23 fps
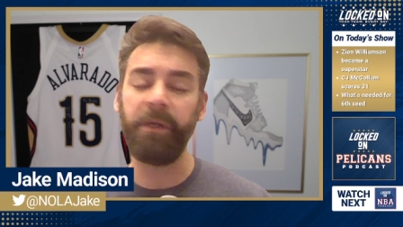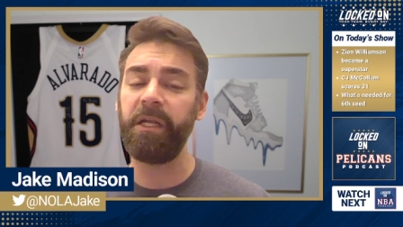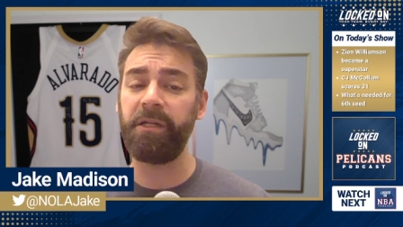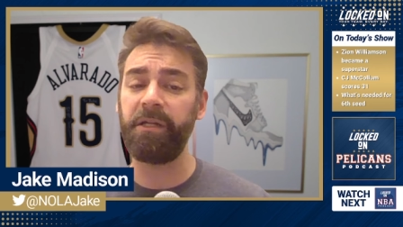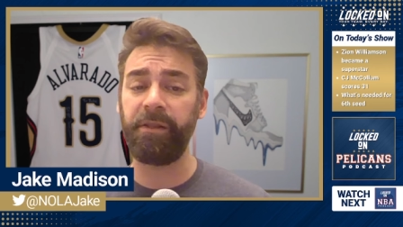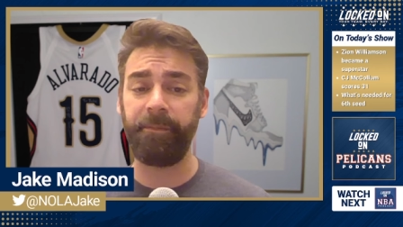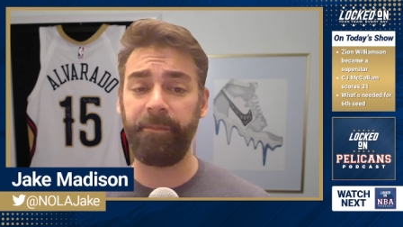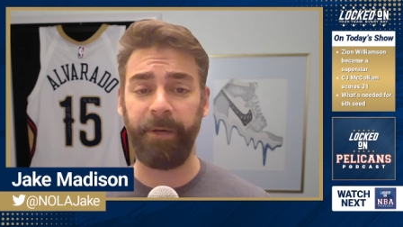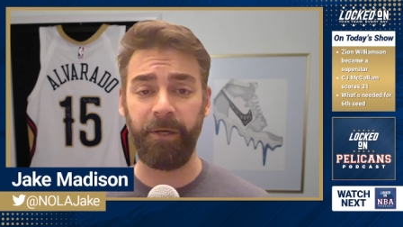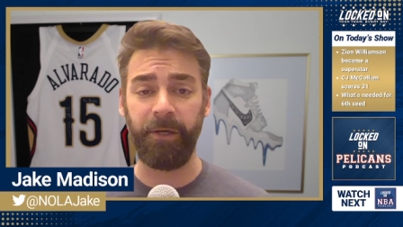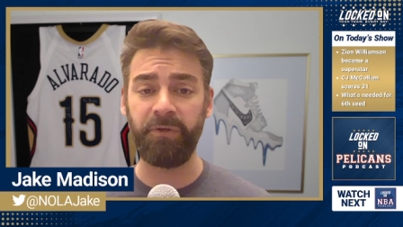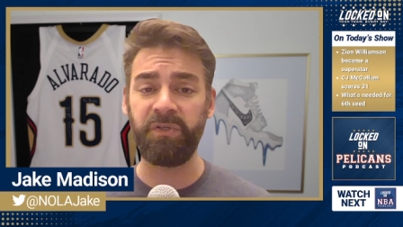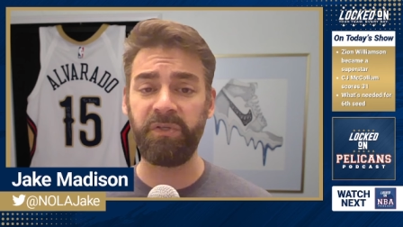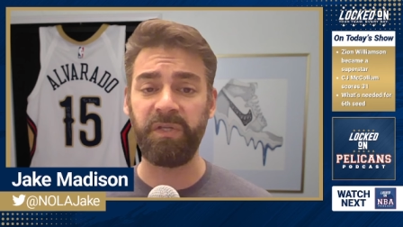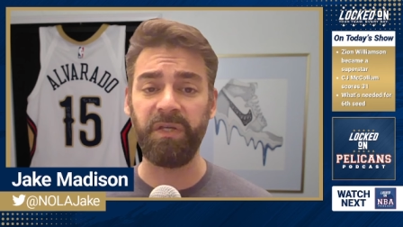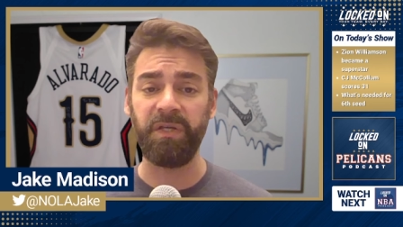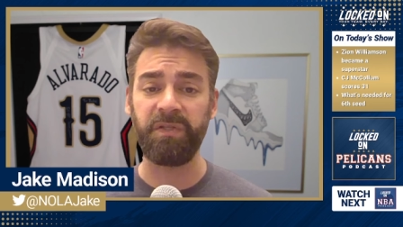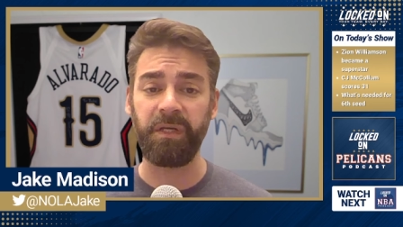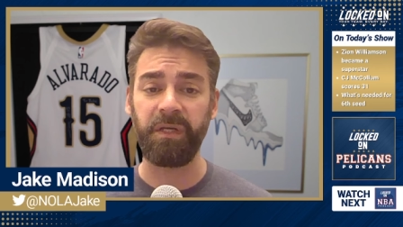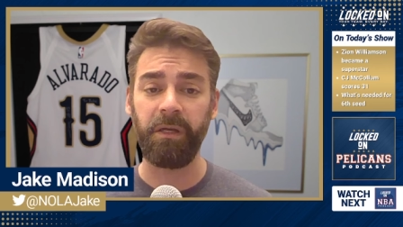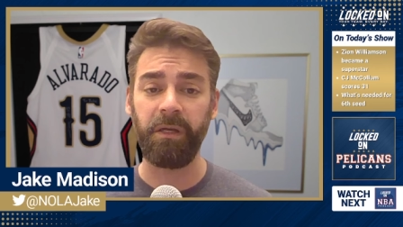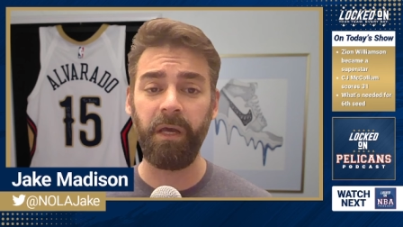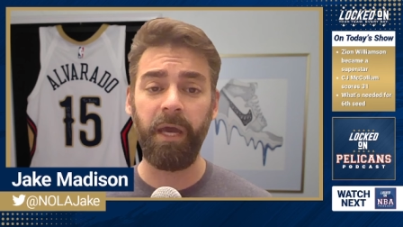into the
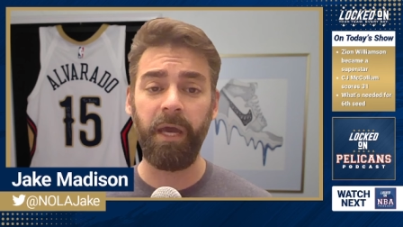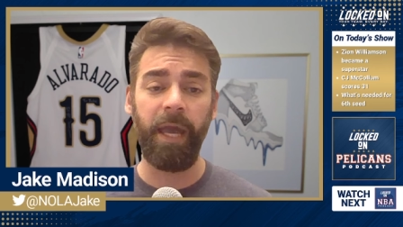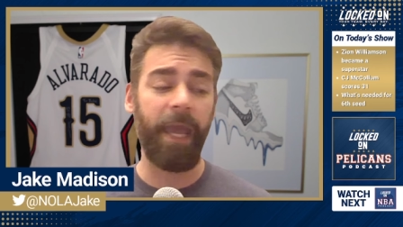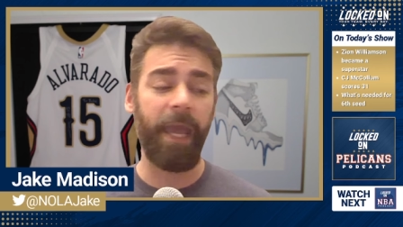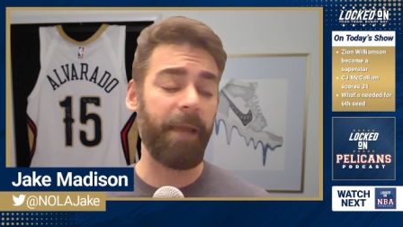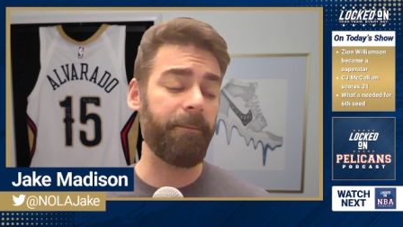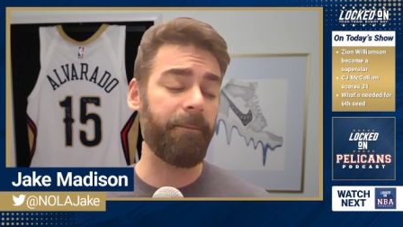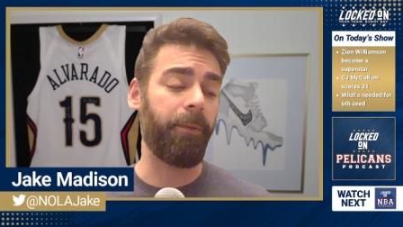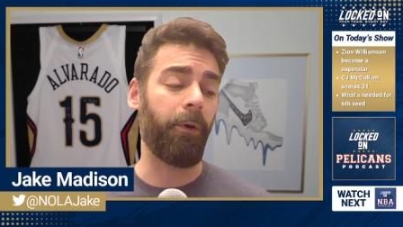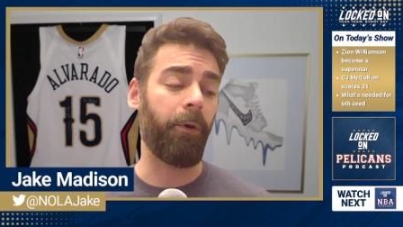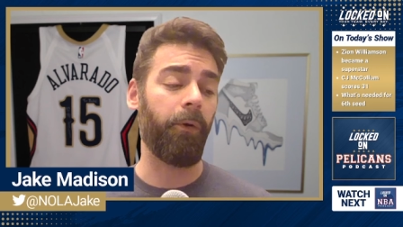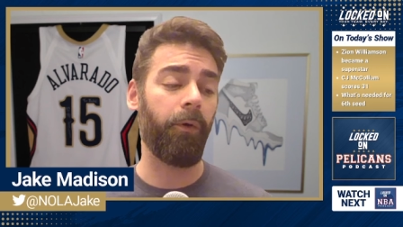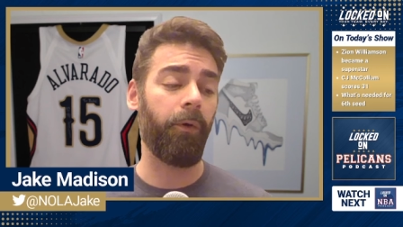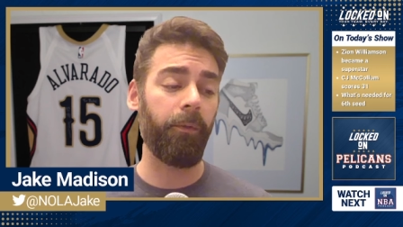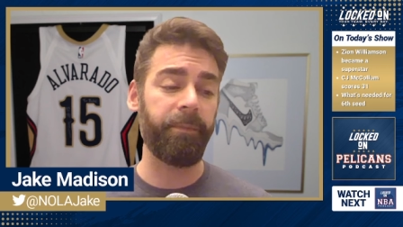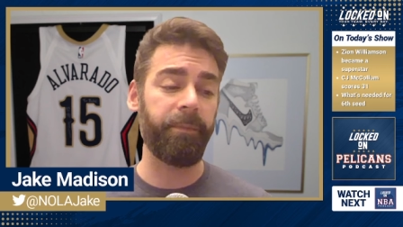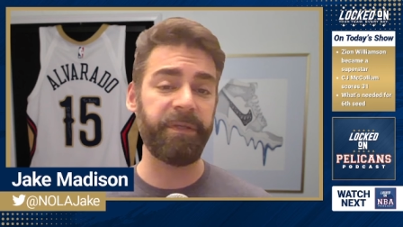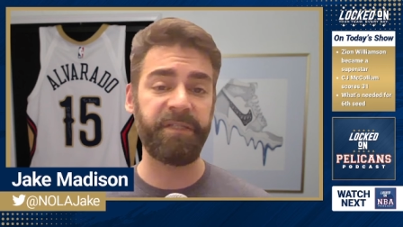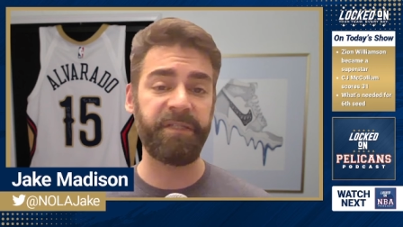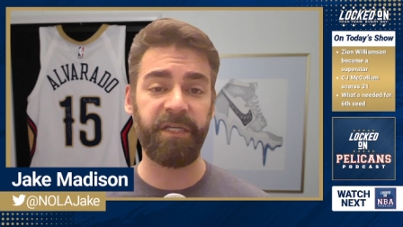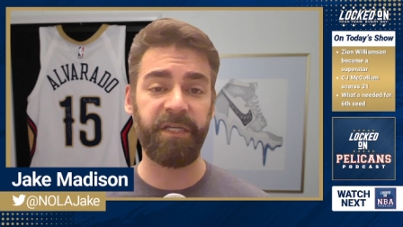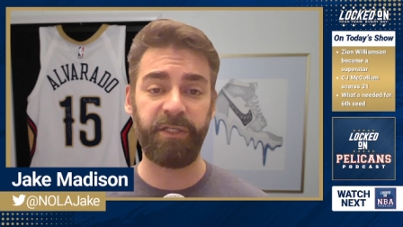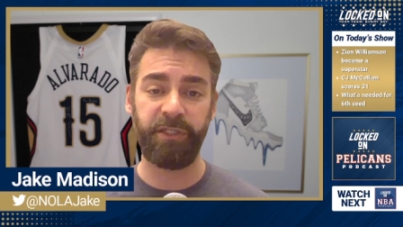postseason in pole
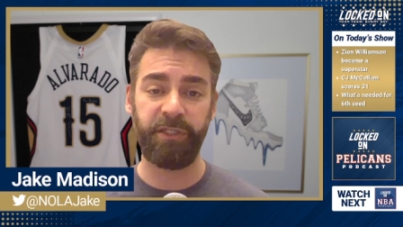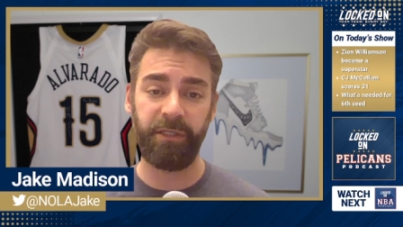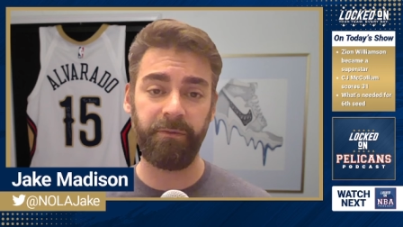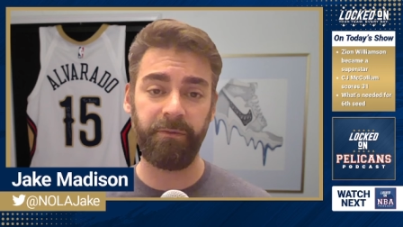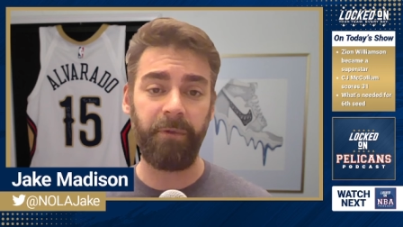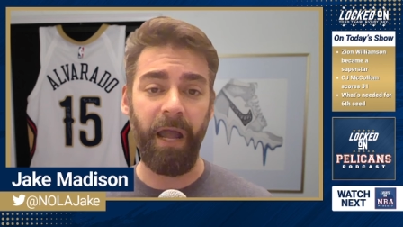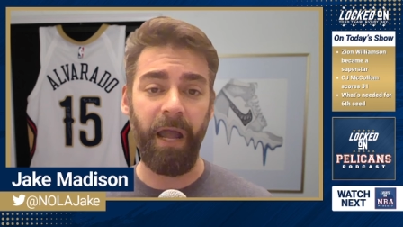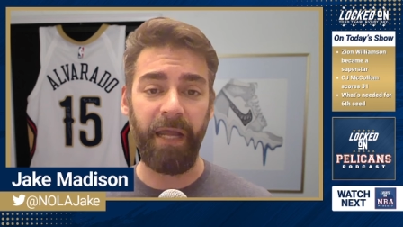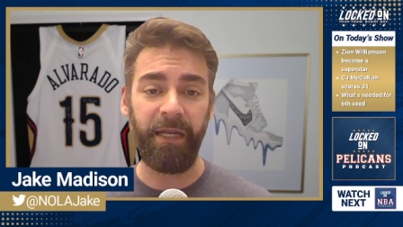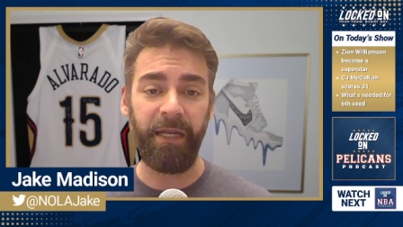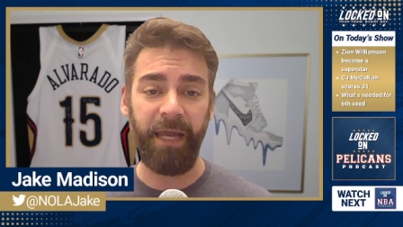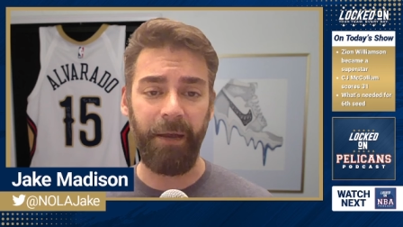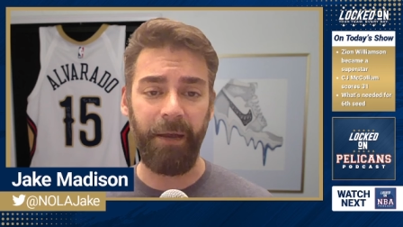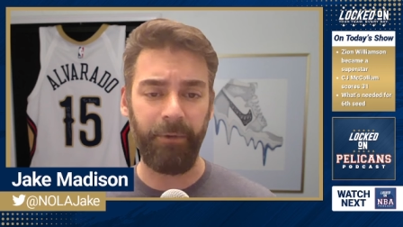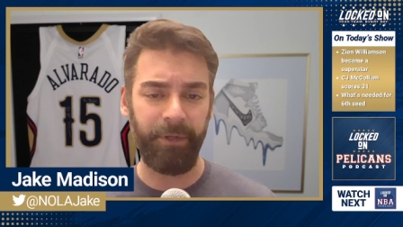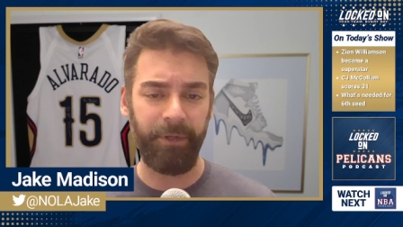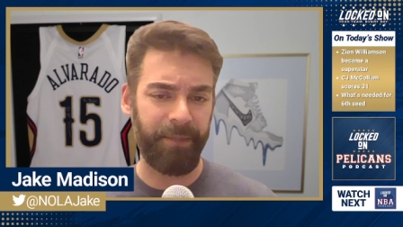position right now.